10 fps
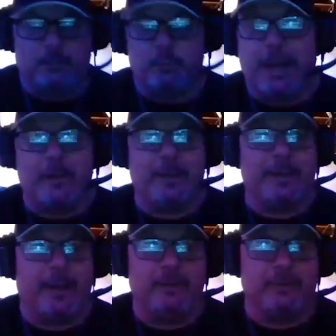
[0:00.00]
rare
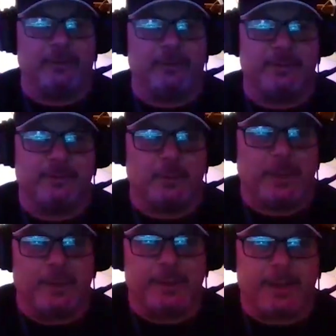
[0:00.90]
occasions.
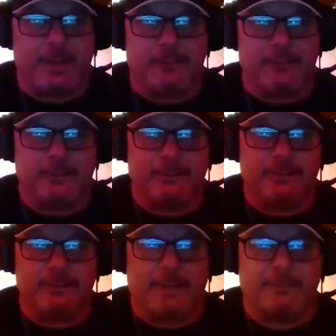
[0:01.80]

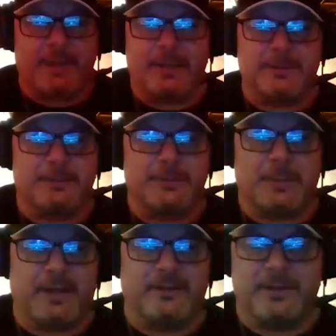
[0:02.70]
I've gotten some
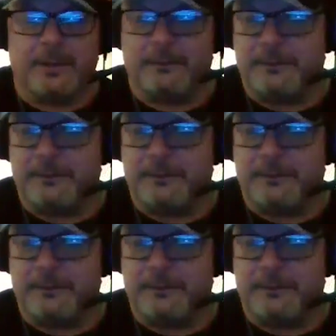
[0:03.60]
strange stuff